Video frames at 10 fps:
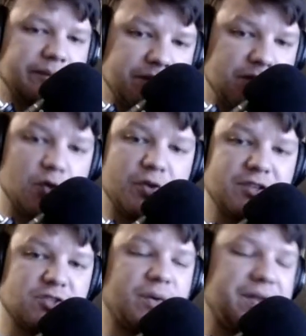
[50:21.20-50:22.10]
do
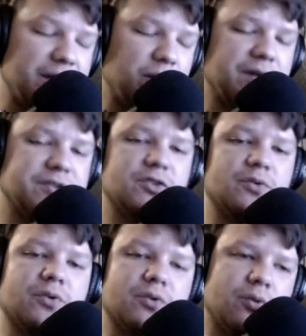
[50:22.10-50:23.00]
things the way they want
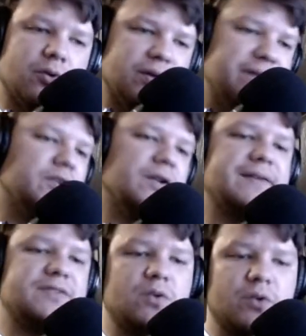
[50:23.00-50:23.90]
to or, or live their
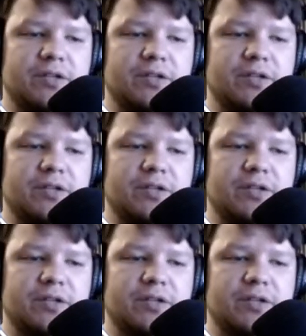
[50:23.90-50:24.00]
lives according